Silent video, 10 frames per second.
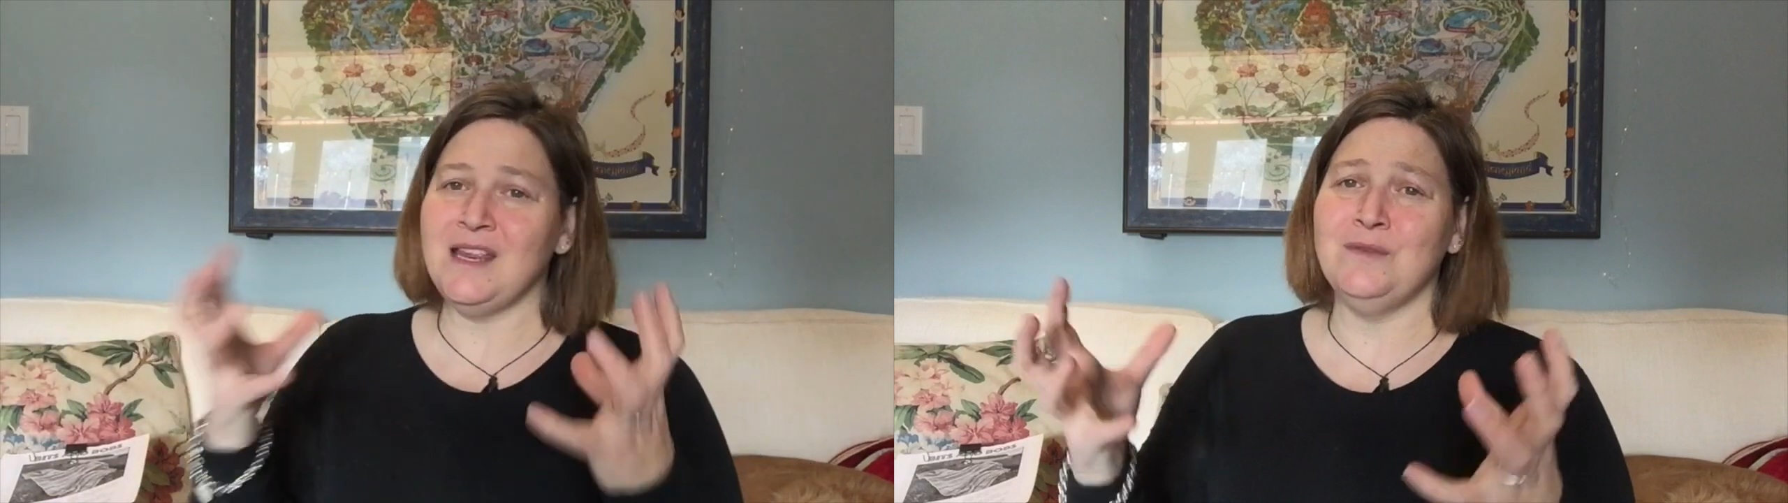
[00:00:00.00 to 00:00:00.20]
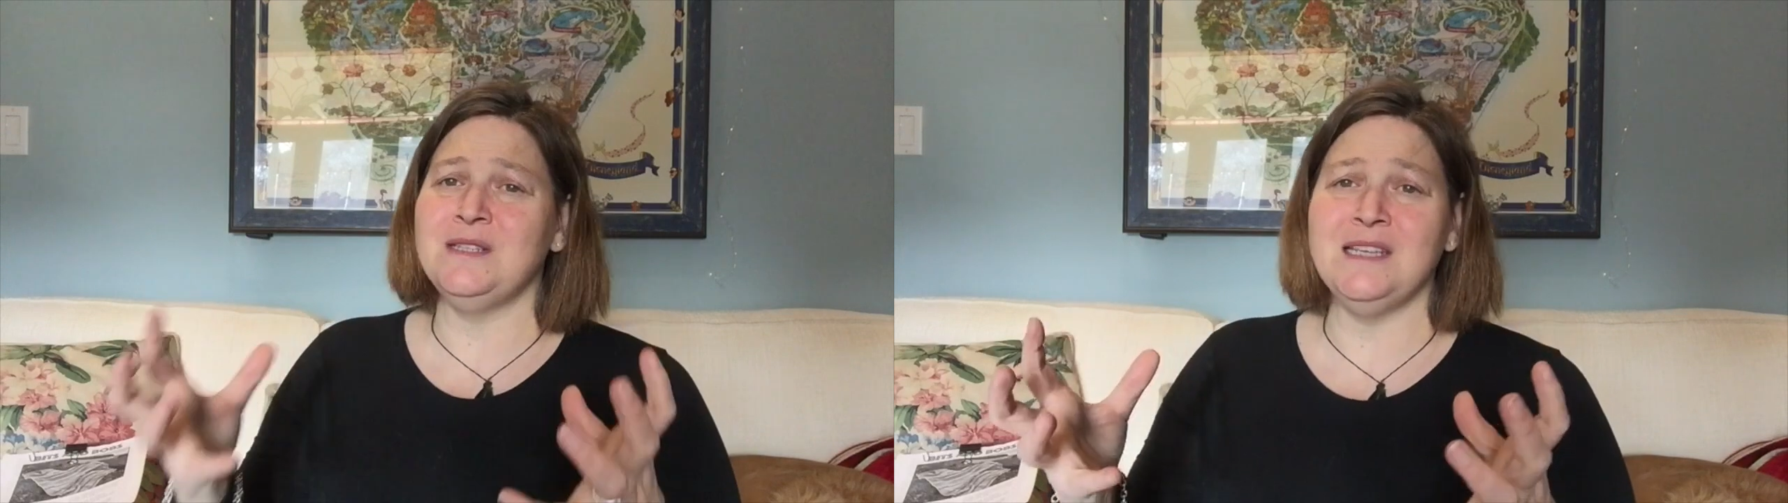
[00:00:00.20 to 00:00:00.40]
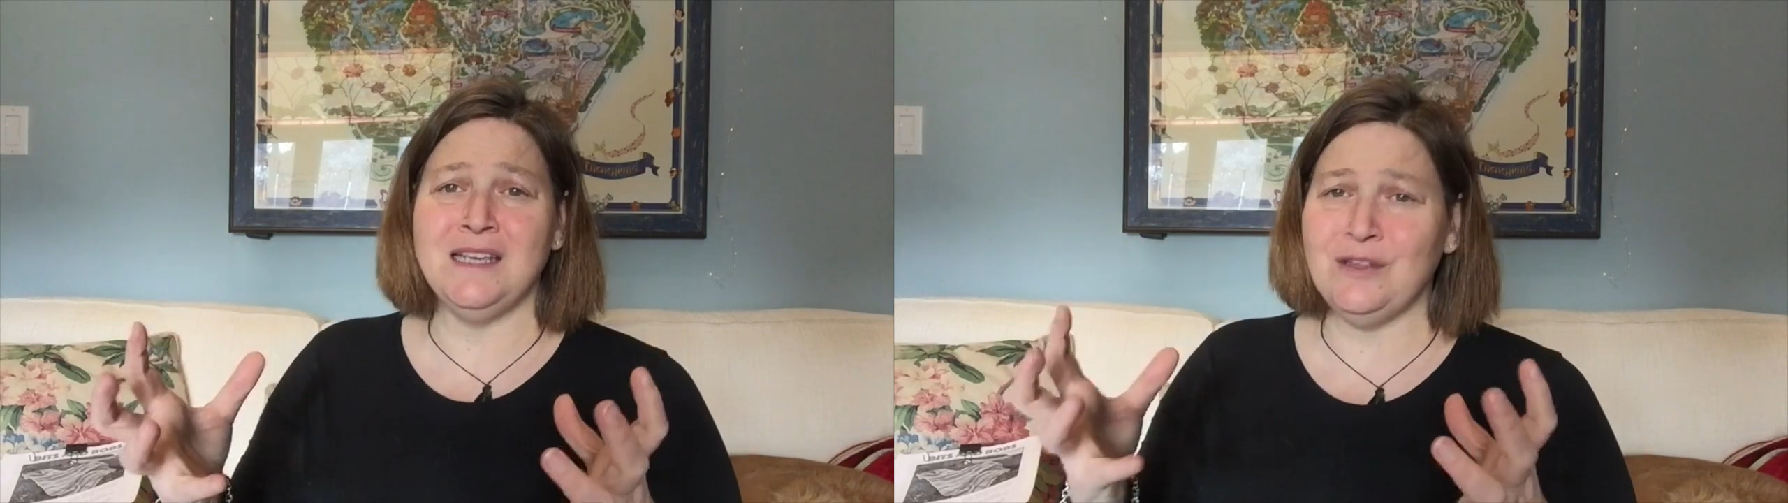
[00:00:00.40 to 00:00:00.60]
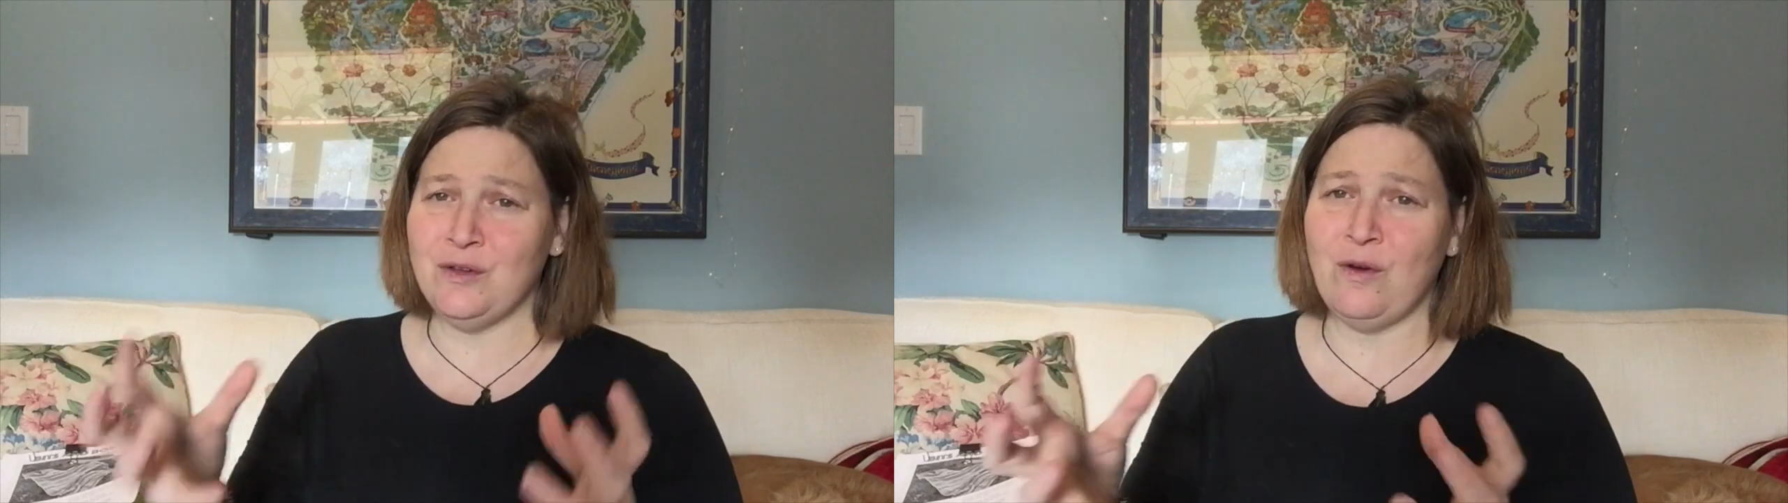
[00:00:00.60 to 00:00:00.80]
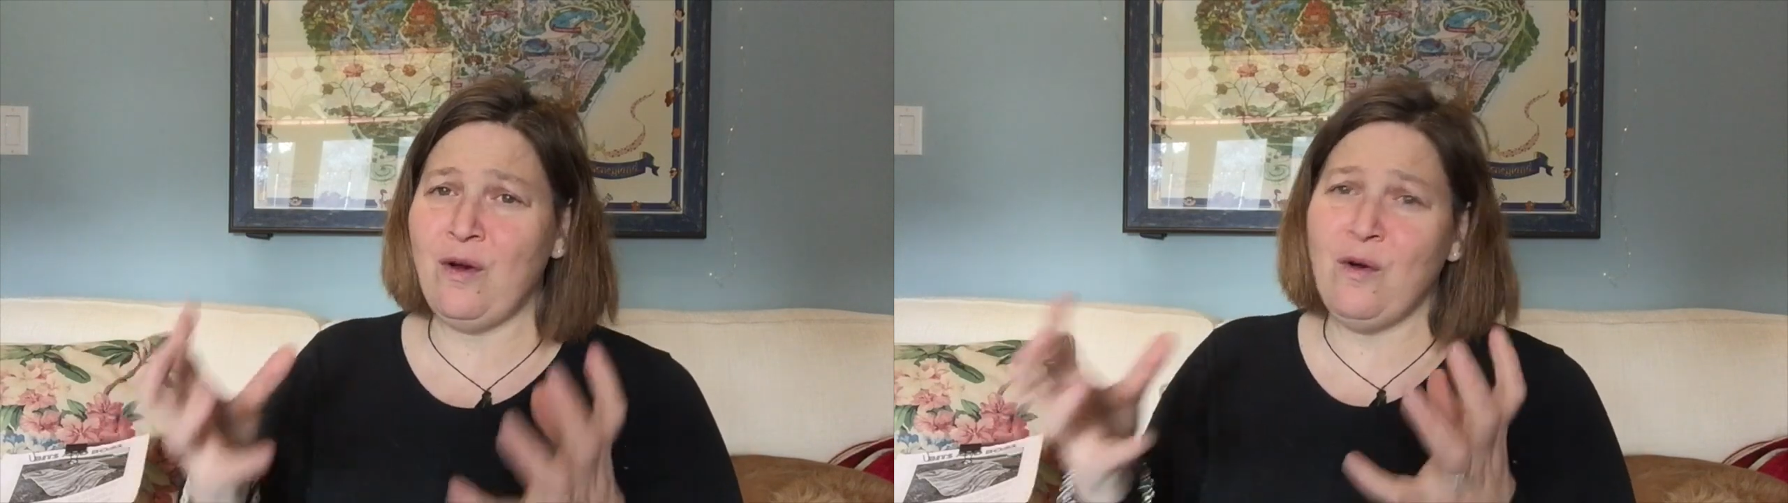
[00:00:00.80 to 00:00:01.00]
you see and you
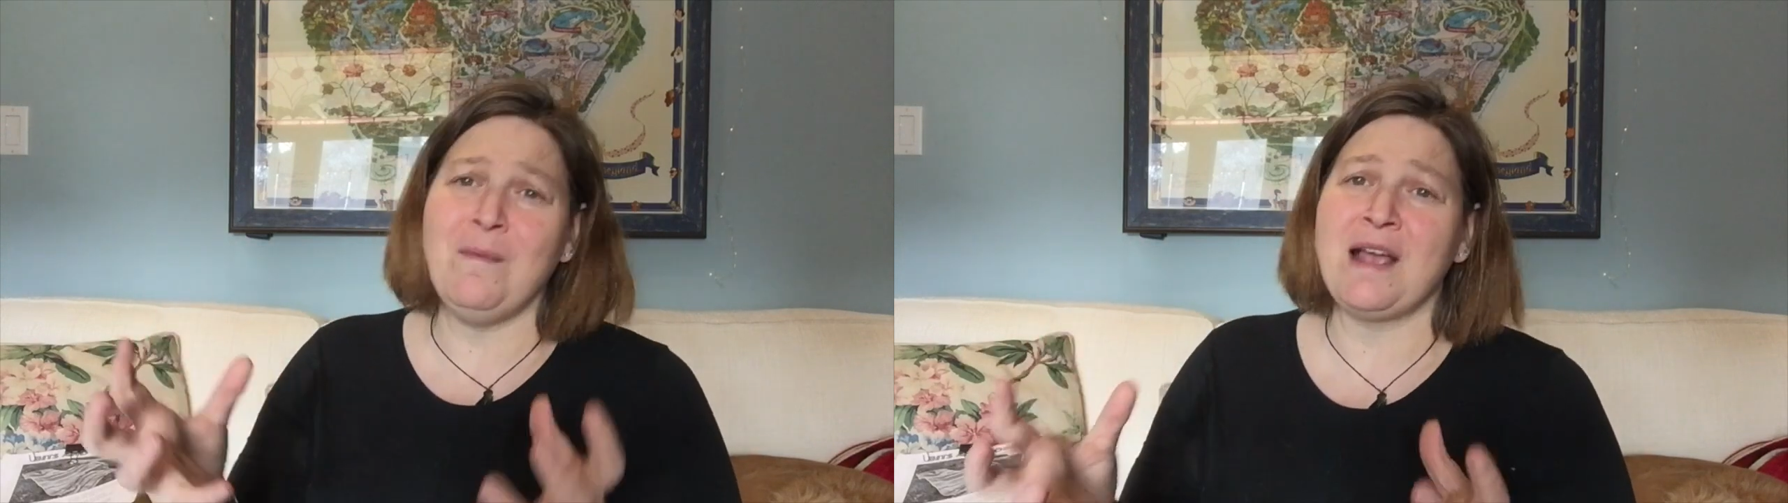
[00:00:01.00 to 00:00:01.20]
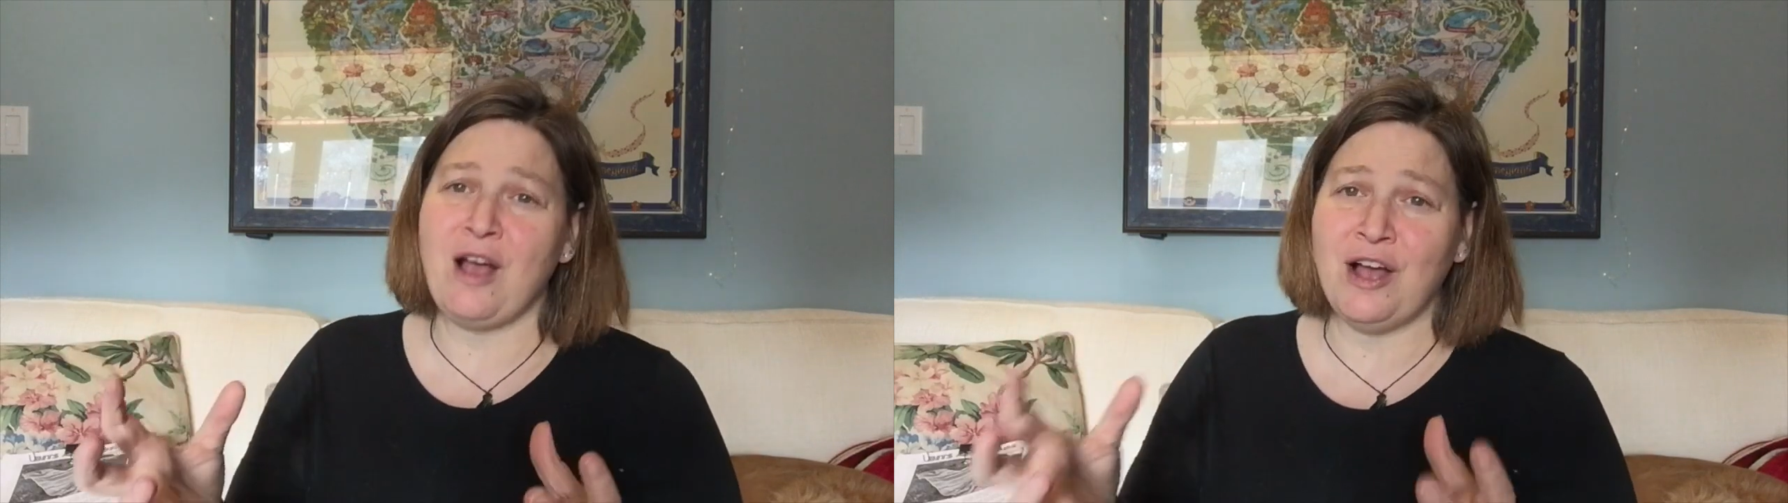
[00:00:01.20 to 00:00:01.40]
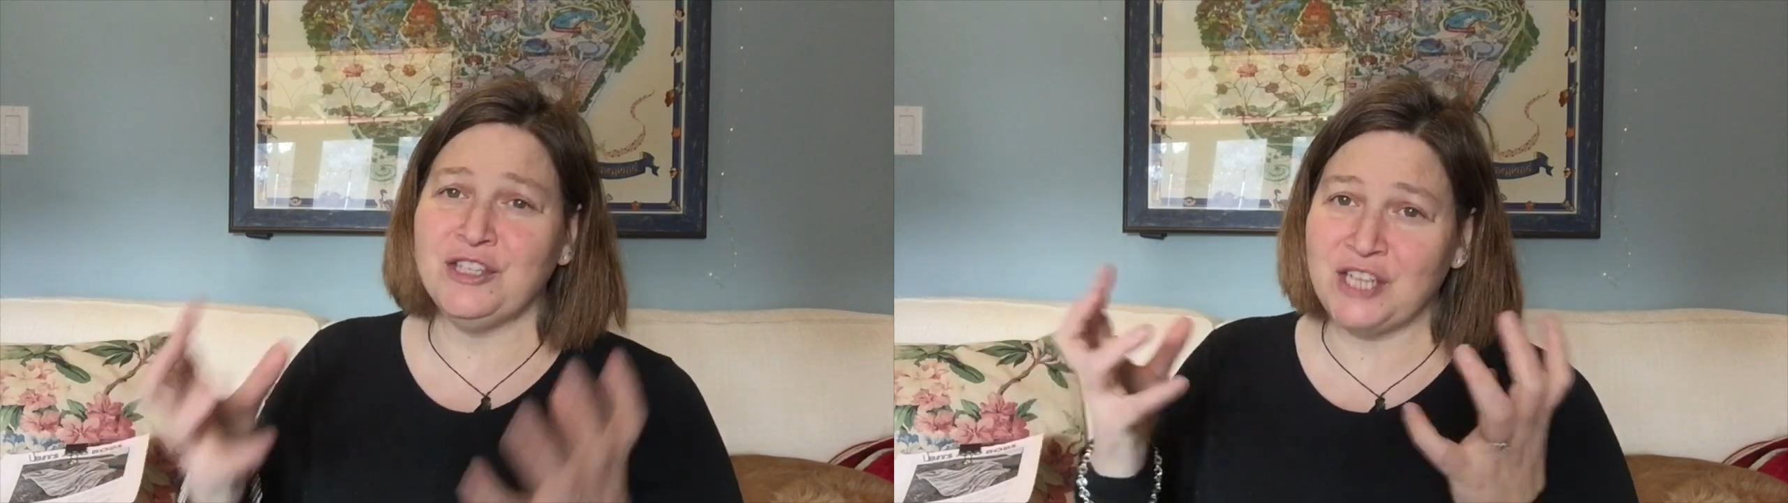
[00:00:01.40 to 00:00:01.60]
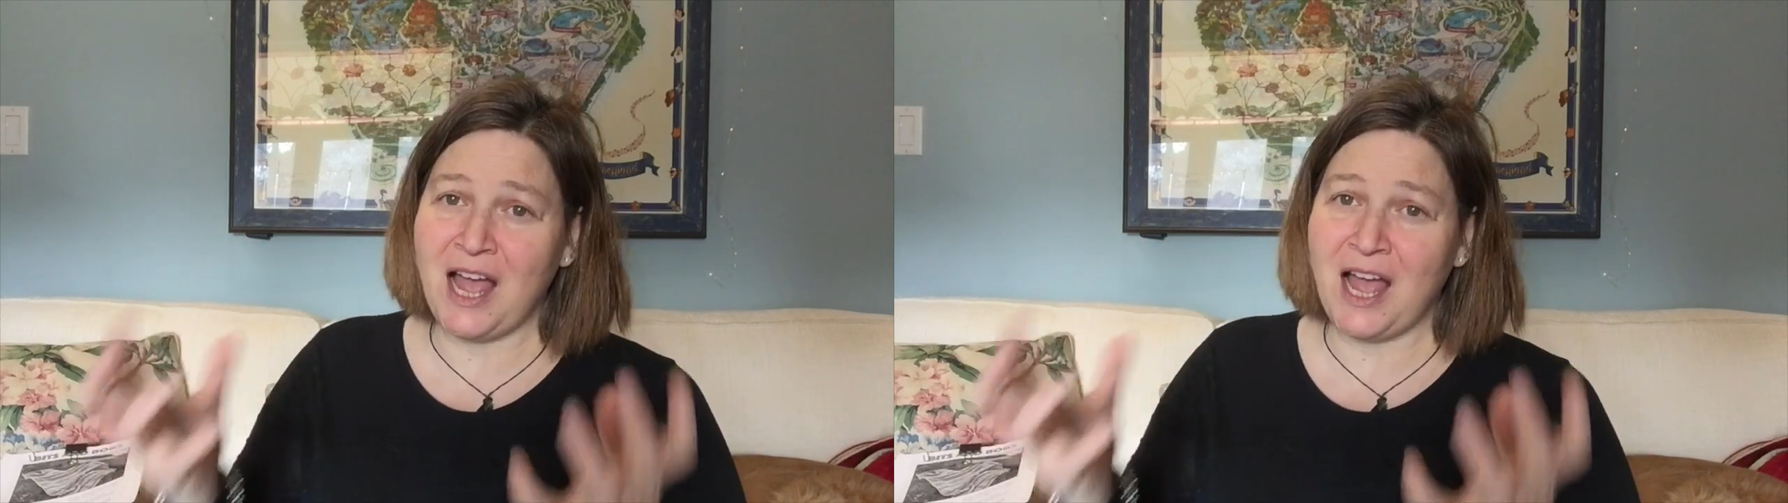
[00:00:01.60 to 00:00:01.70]
go oh my gosh